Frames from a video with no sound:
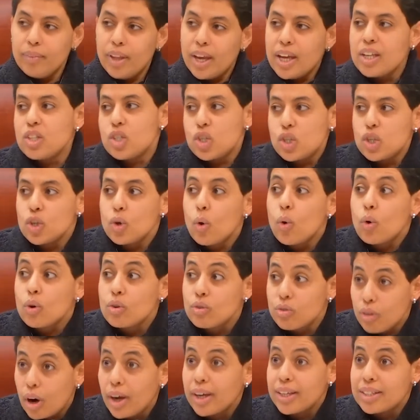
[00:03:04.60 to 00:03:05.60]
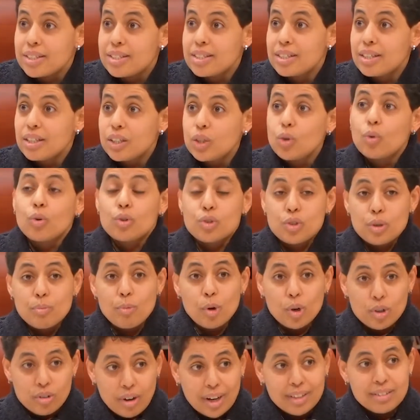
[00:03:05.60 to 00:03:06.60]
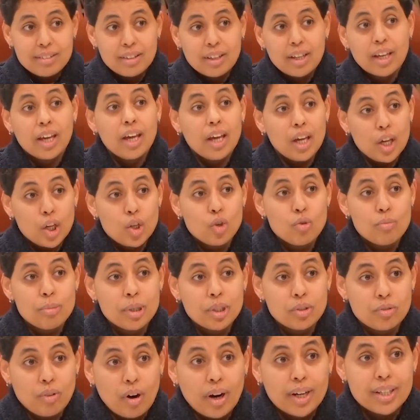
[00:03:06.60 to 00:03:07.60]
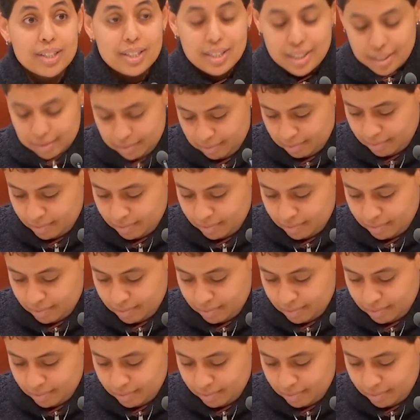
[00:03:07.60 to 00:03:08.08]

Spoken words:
It's your right, your democratic human right.